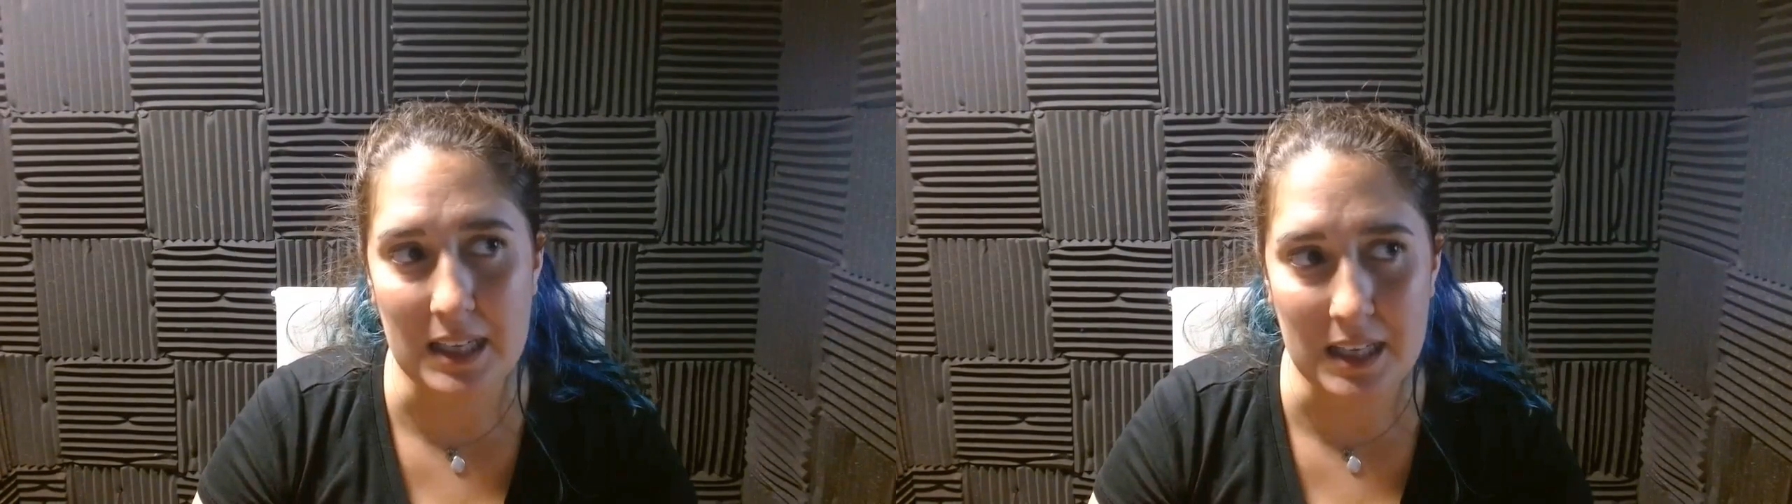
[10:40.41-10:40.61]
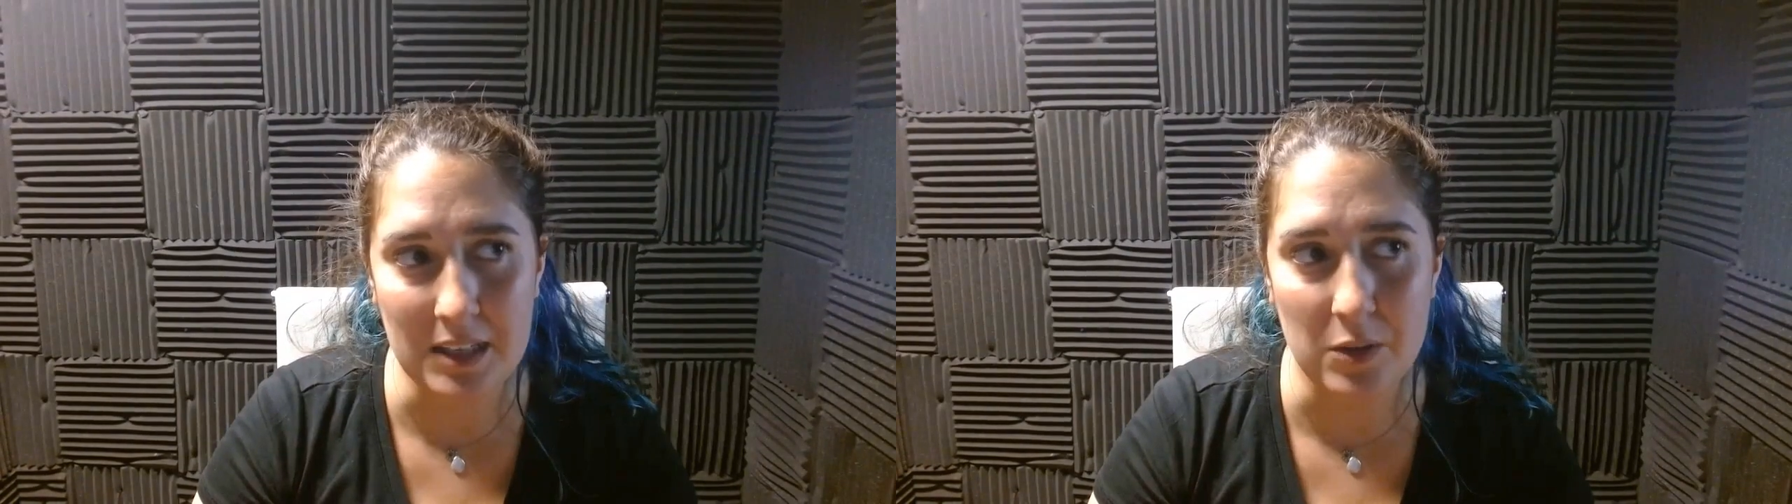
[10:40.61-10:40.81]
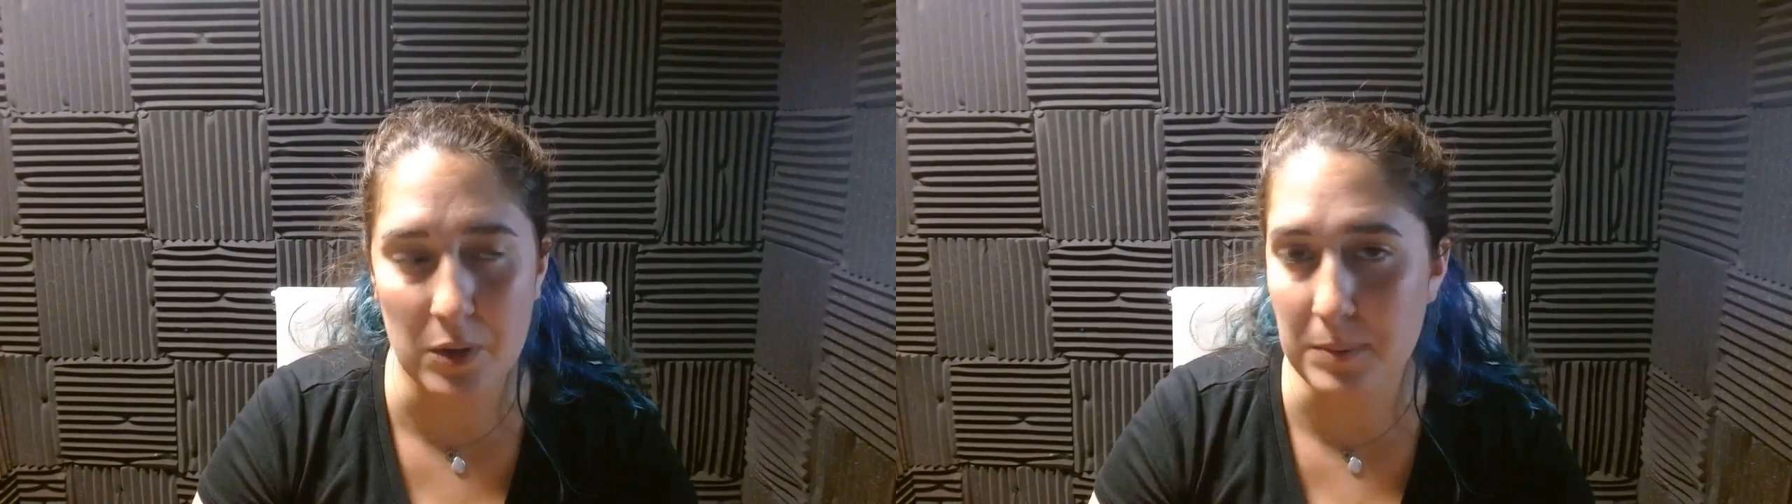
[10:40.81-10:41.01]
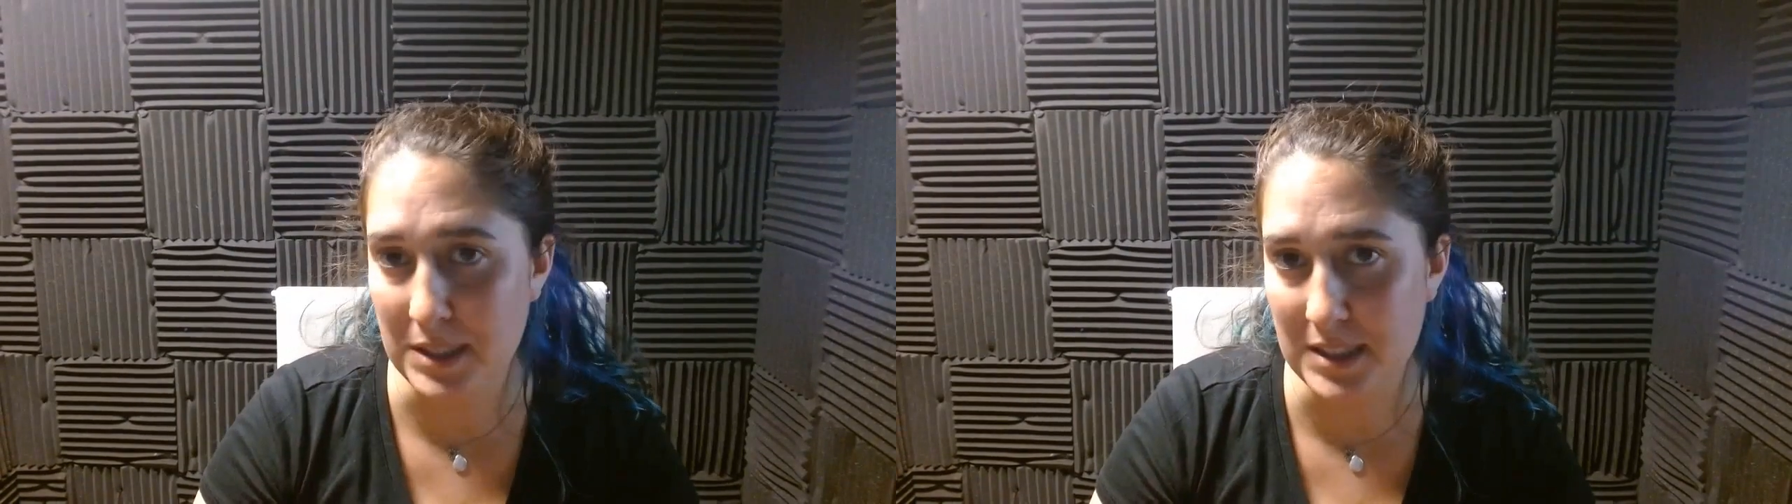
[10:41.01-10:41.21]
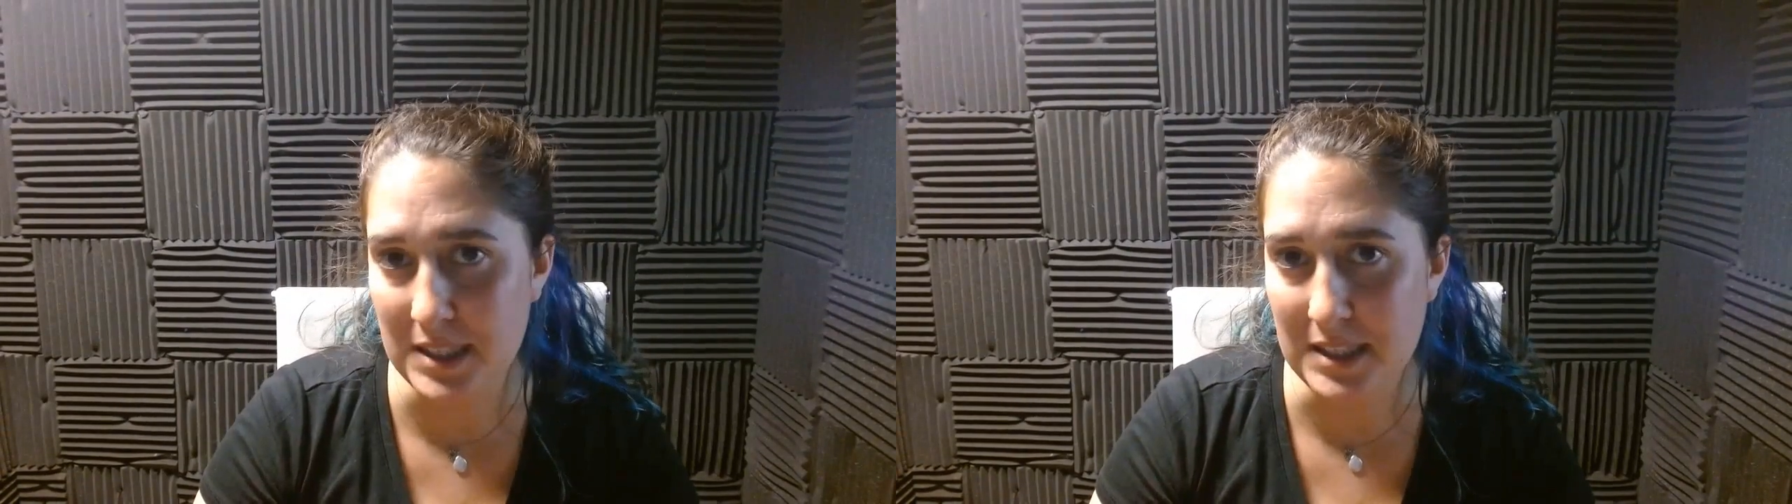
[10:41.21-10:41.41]
In your
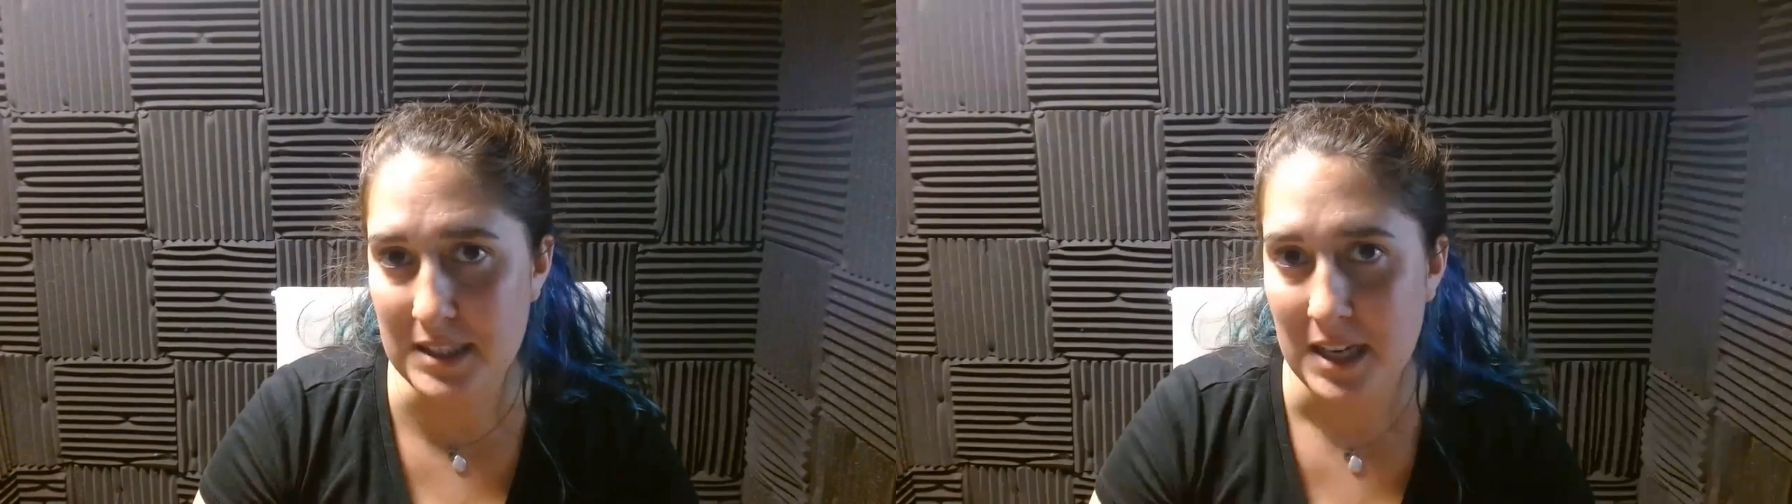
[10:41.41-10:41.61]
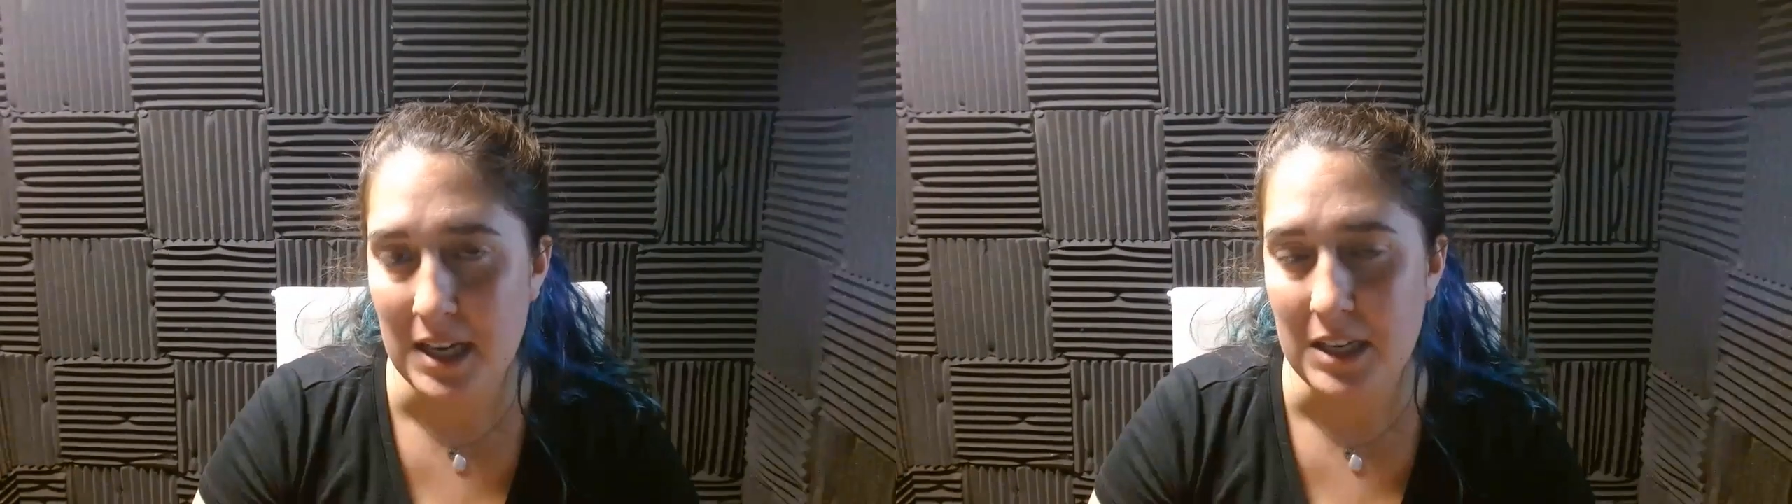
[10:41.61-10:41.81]
business,